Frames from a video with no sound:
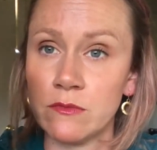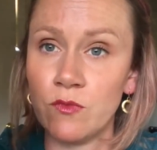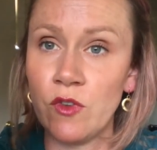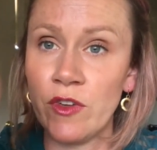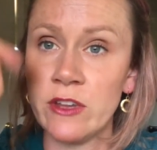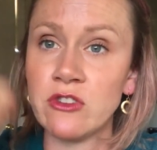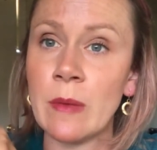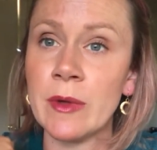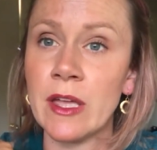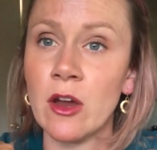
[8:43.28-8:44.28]
feel free to
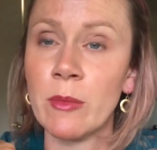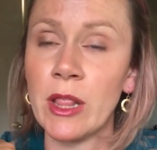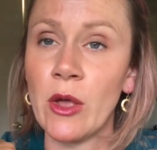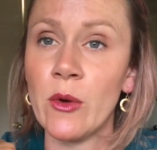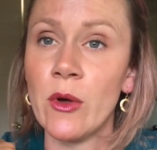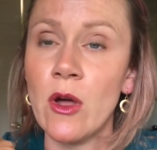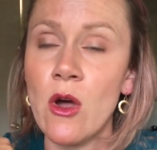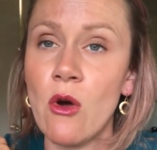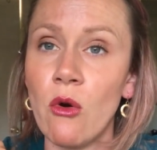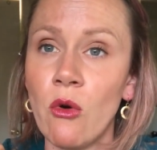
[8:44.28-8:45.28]
drop it here below
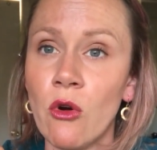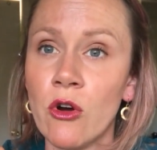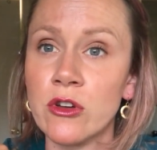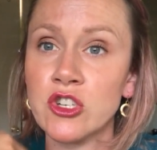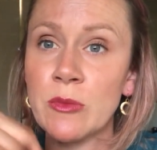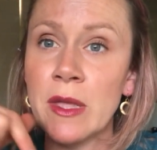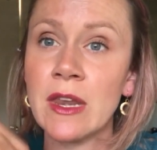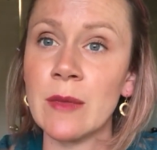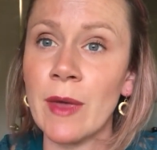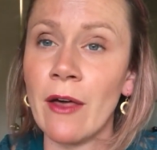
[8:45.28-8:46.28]
or shoot me an
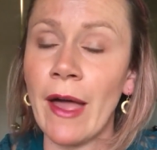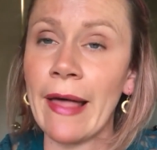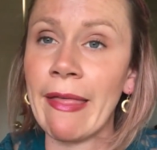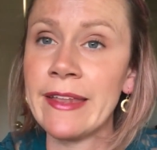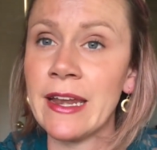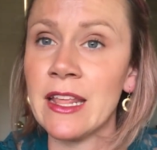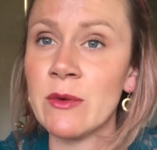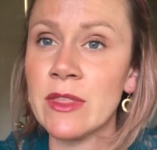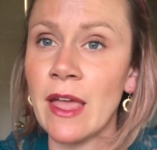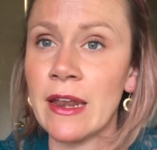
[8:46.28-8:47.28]
email at
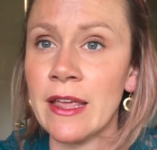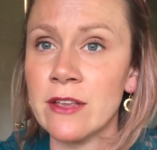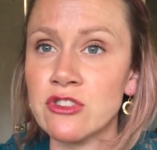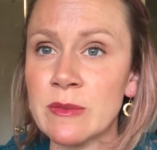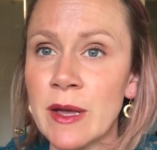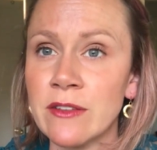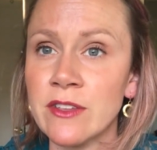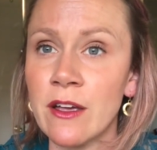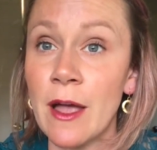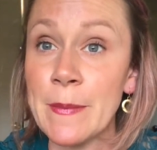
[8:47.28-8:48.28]

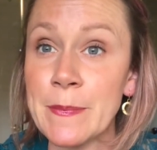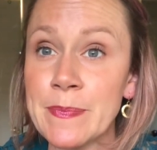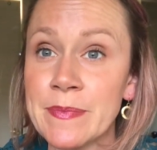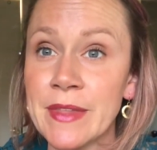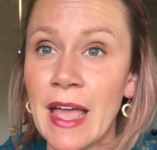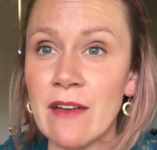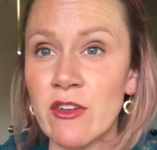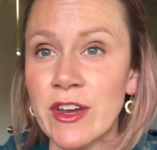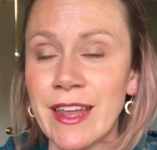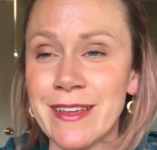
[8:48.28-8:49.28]
cleaneatingwithkatie@gmail.com. Have a
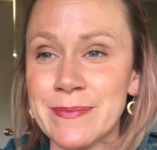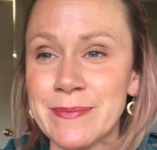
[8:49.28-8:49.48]
great day.